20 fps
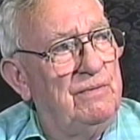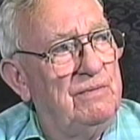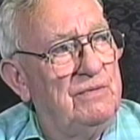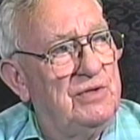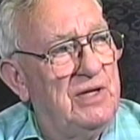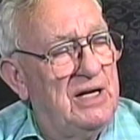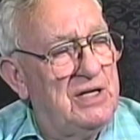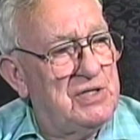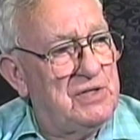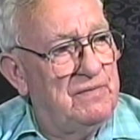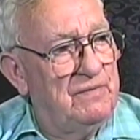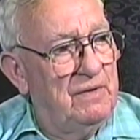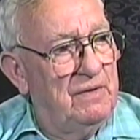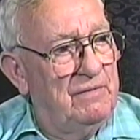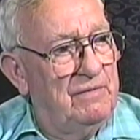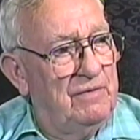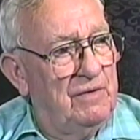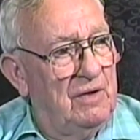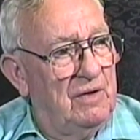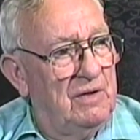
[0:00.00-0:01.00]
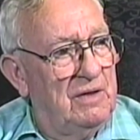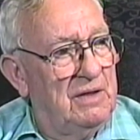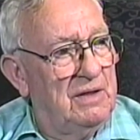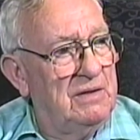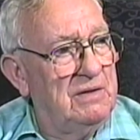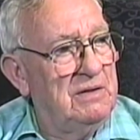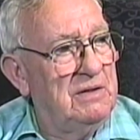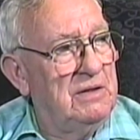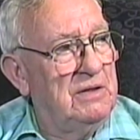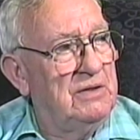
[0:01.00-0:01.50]
Jacksonville, Florida,
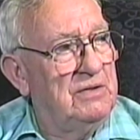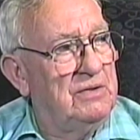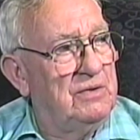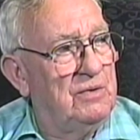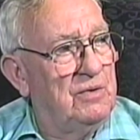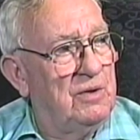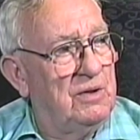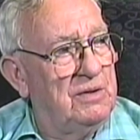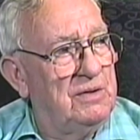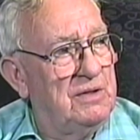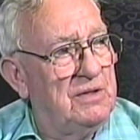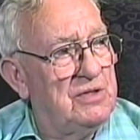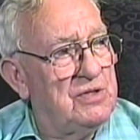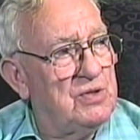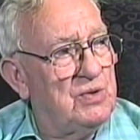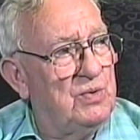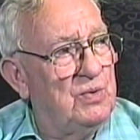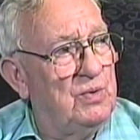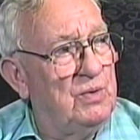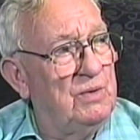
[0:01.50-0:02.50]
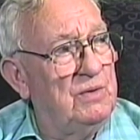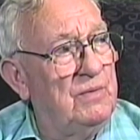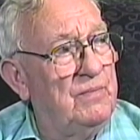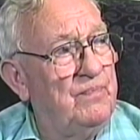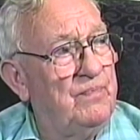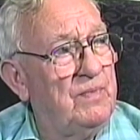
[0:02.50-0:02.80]
to ordnance school,